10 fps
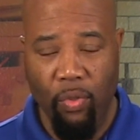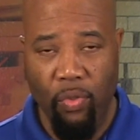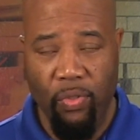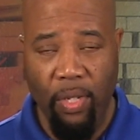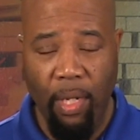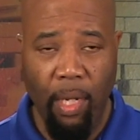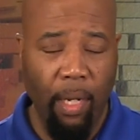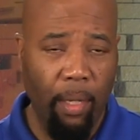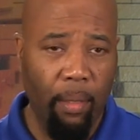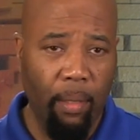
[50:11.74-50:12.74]
as you see
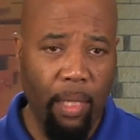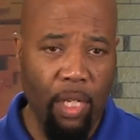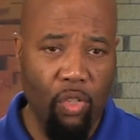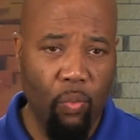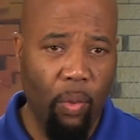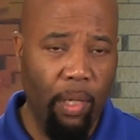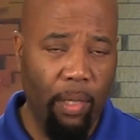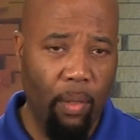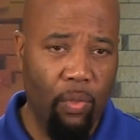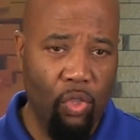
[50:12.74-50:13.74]
here, each one
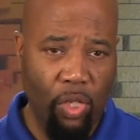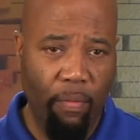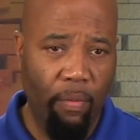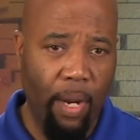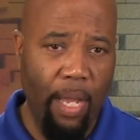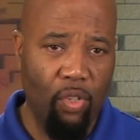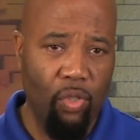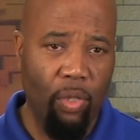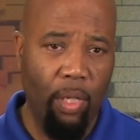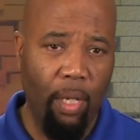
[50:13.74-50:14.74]
of those shift rods
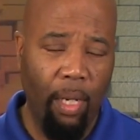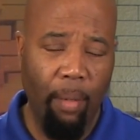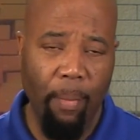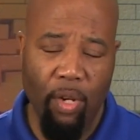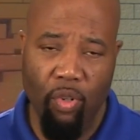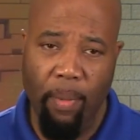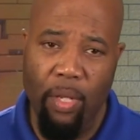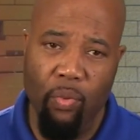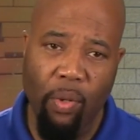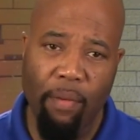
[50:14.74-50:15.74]
should measure
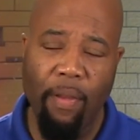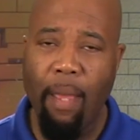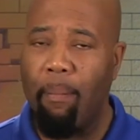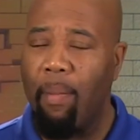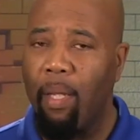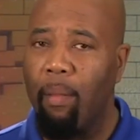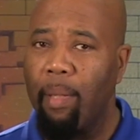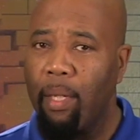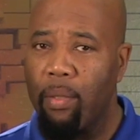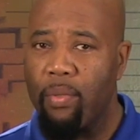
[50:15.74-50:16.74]
about 25
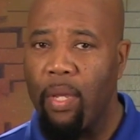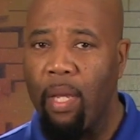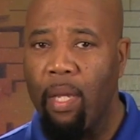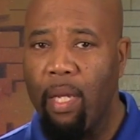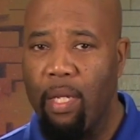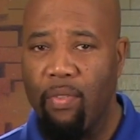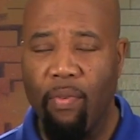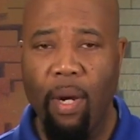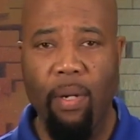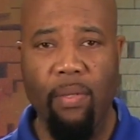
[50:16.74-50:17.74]
millimeters as
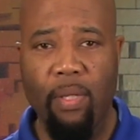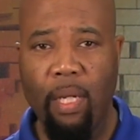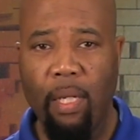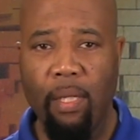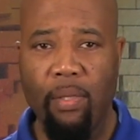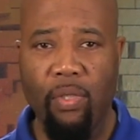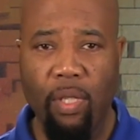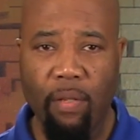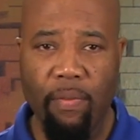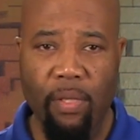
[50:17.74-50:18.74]
far as the
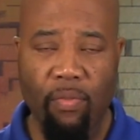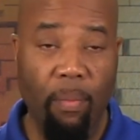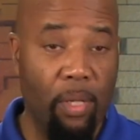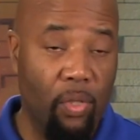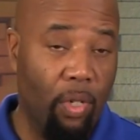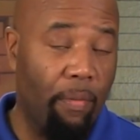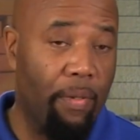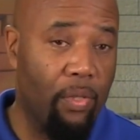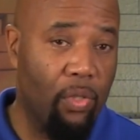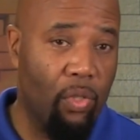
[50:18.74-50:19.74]
surface, from the
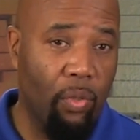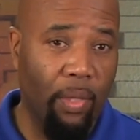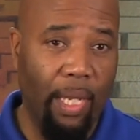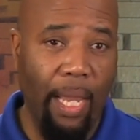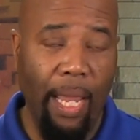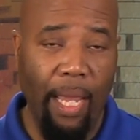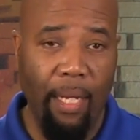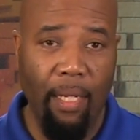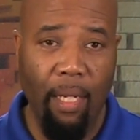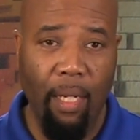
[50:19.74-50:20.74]
surface to the
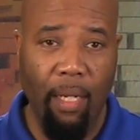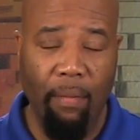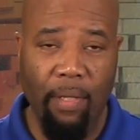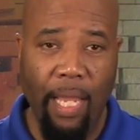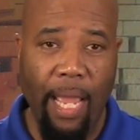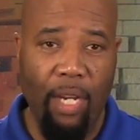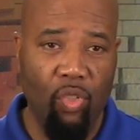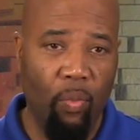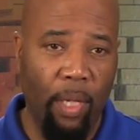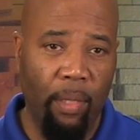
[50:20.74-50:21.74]
end of the
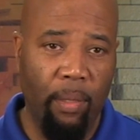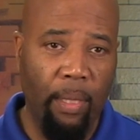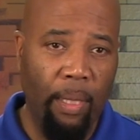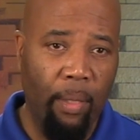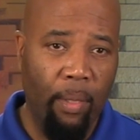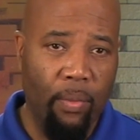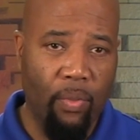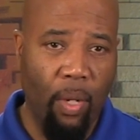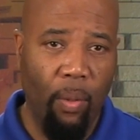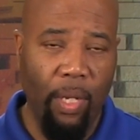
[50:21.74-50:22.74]
actuator.
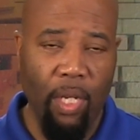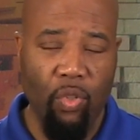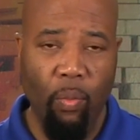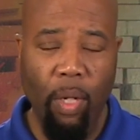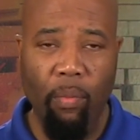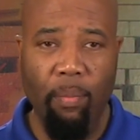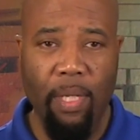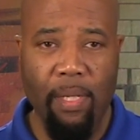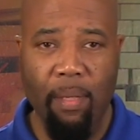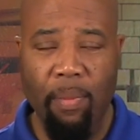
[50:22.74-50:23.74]
So each one would
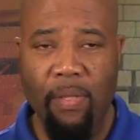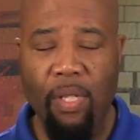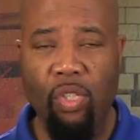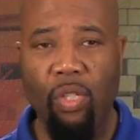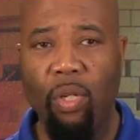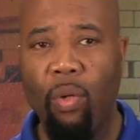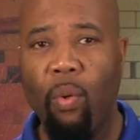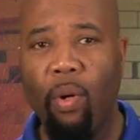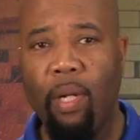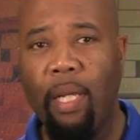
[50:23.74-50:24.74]
be positioned
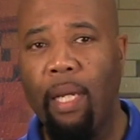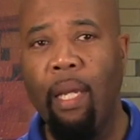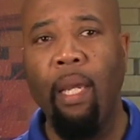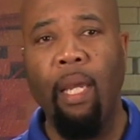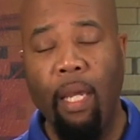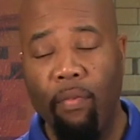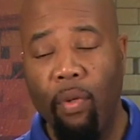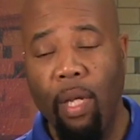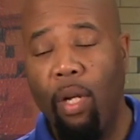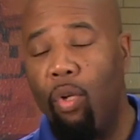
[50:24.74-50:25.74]
accordingly. If
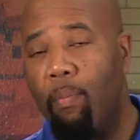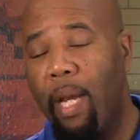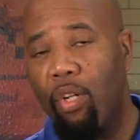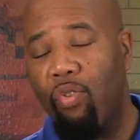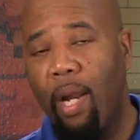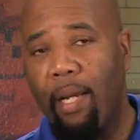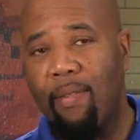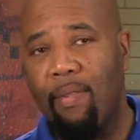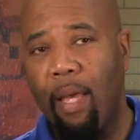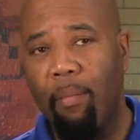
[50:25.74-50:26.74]
you get a new Mechatronic
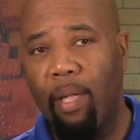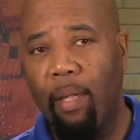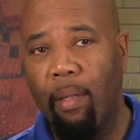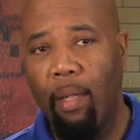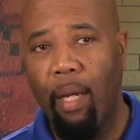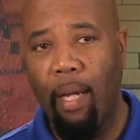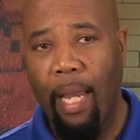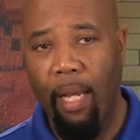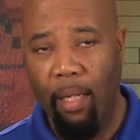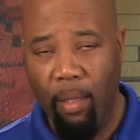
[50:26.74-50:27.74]
assembly,
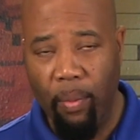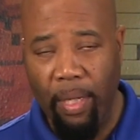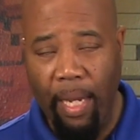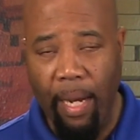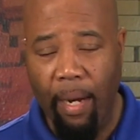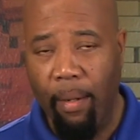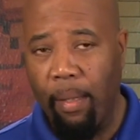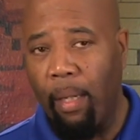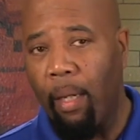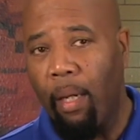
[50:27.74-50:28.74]
handling with
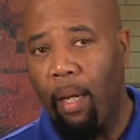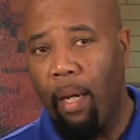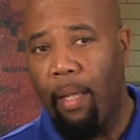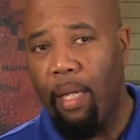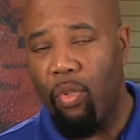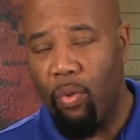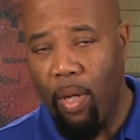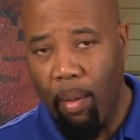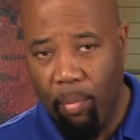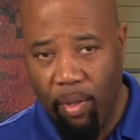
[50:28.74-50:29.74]
care, they do
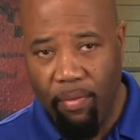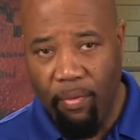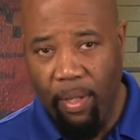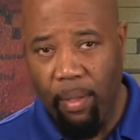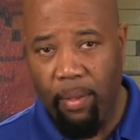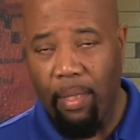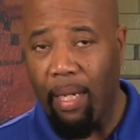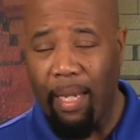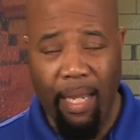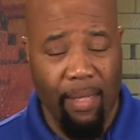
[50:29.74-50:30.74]
come pre-filled.
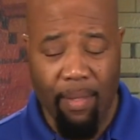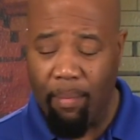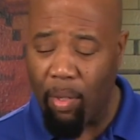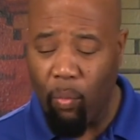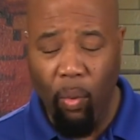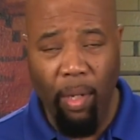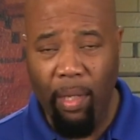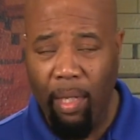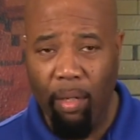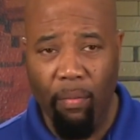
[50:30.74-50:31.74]
Again, it's going to be
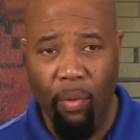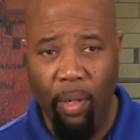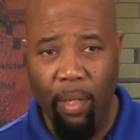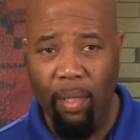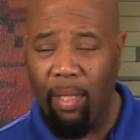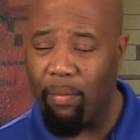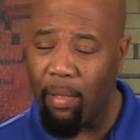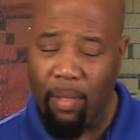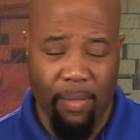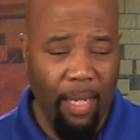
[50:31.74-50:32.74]
1 liter of oil. If
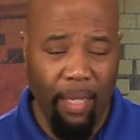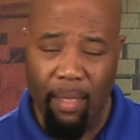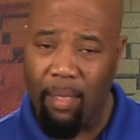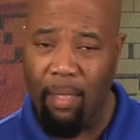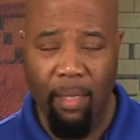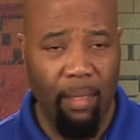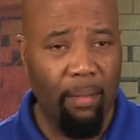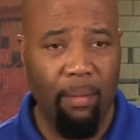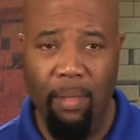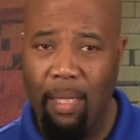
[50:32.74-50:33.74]
it looks like
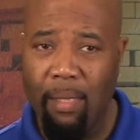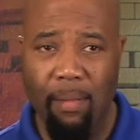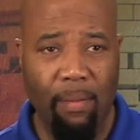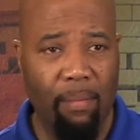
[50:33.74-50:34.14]
the